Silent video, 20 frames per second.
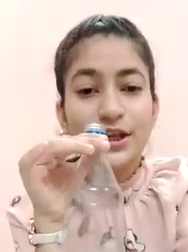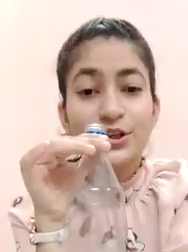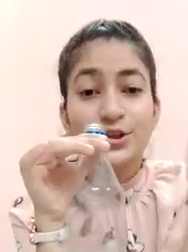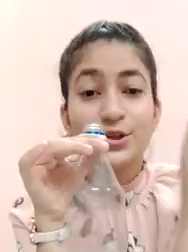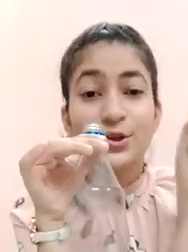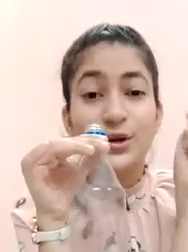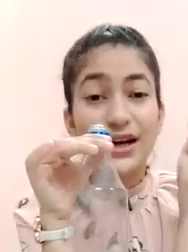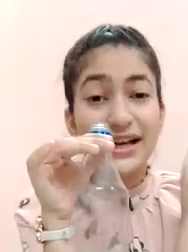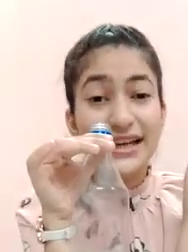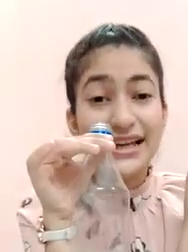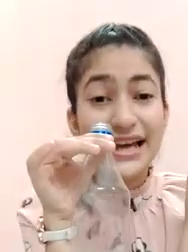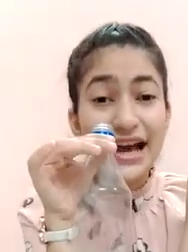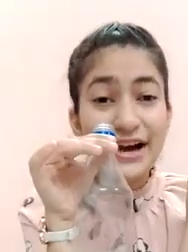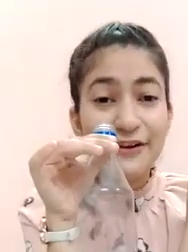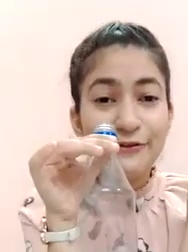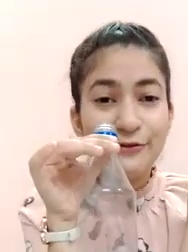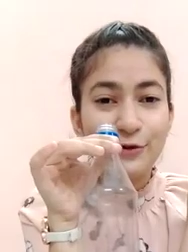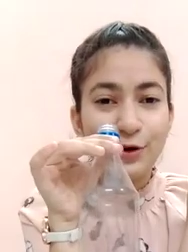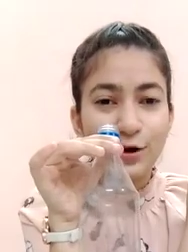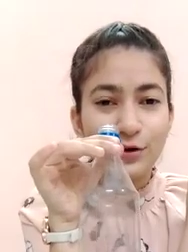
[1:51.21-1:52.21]
So I
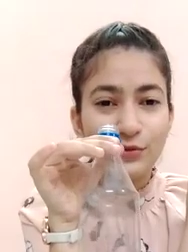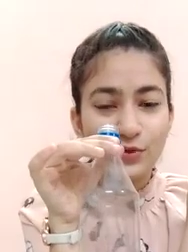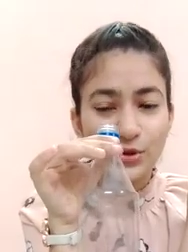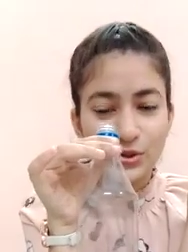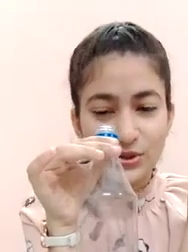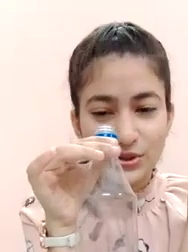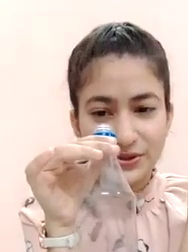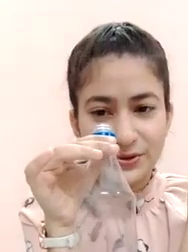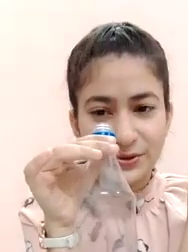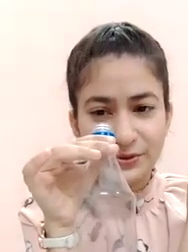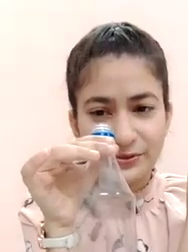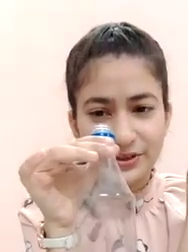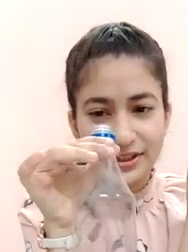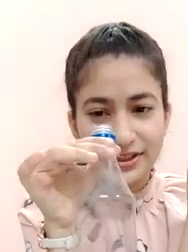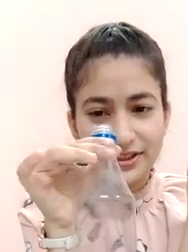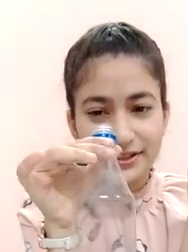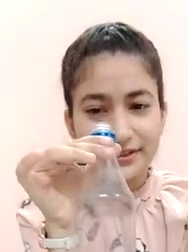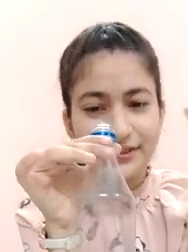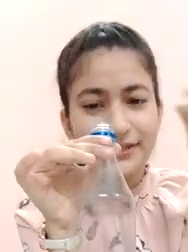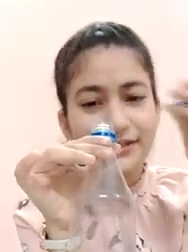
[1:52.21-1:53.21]
have warm water over
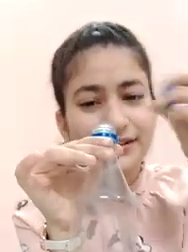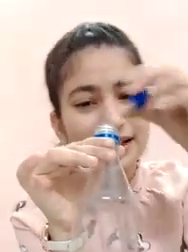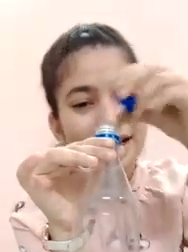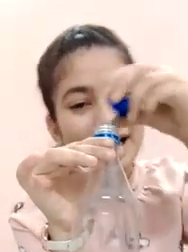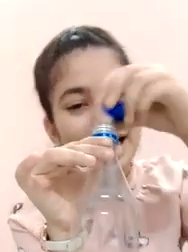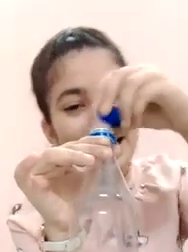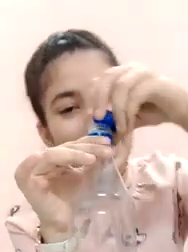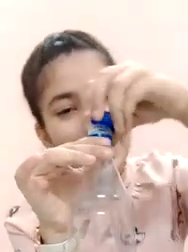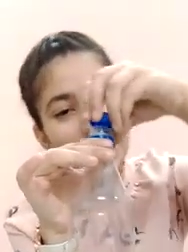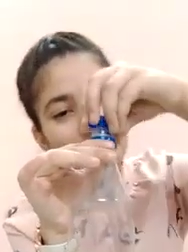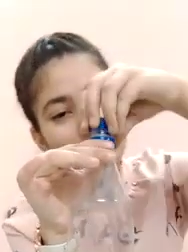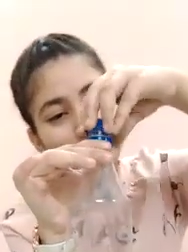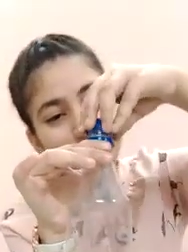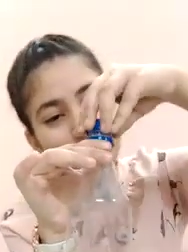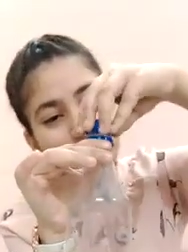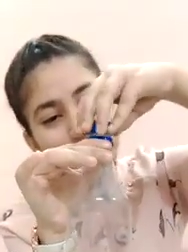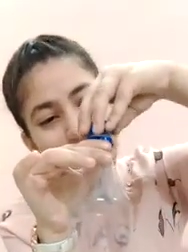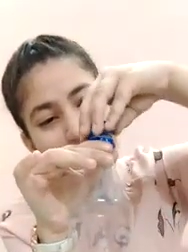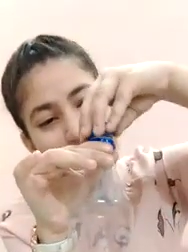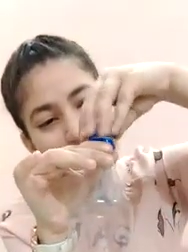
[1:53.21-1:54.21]
here. I'll
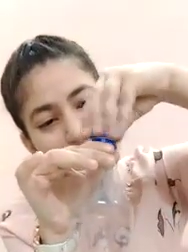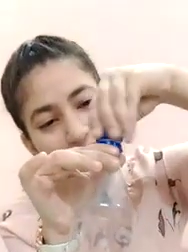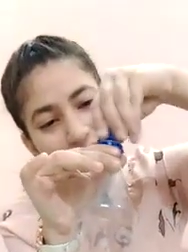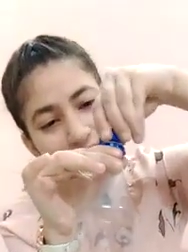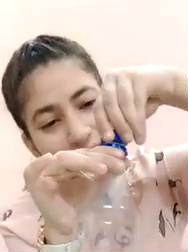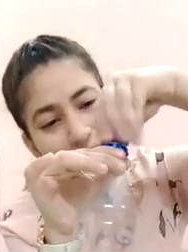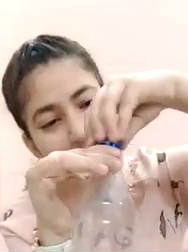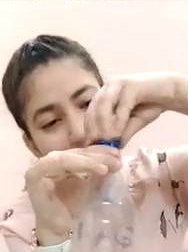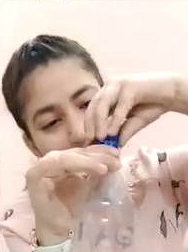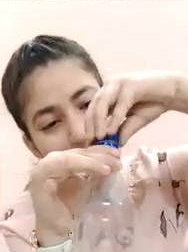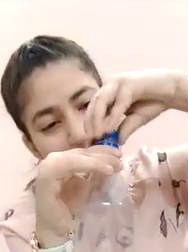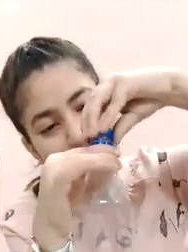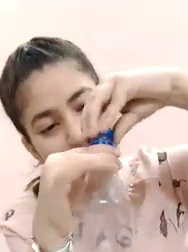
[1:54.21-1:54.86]
put the cap